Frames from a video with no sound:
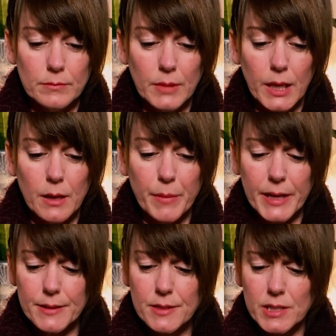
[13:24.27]
and it might
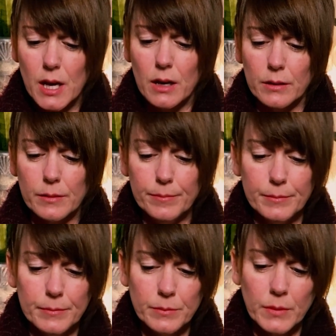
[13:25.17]
have stung,
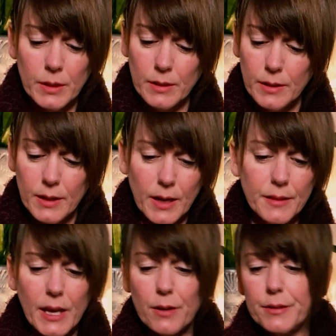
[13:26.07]
and
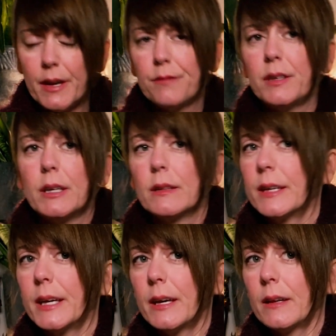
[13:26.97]
they are
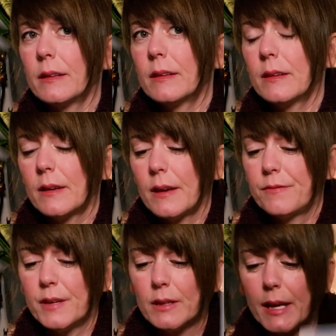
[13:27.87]
definitely, I
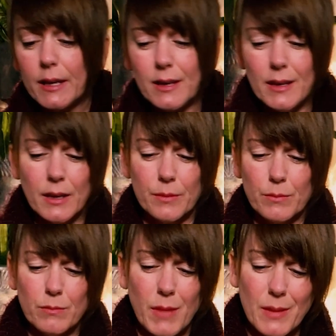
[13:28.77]
feel like it
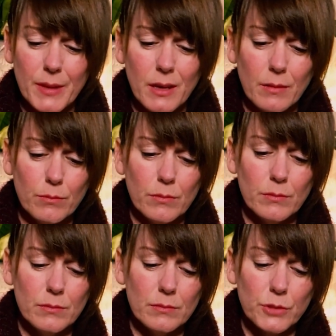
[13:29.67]
maybe
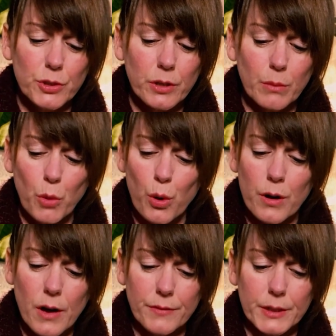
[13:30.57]
took more
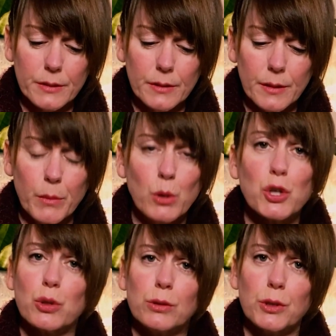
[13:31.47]
of an
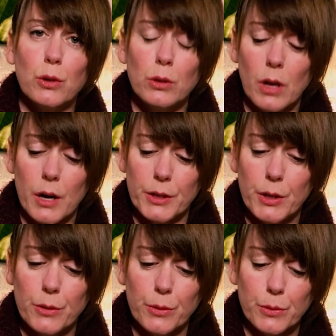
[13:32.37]
emotional toll on
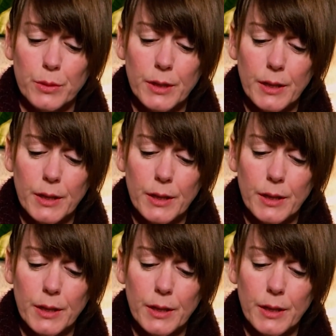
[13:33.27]
you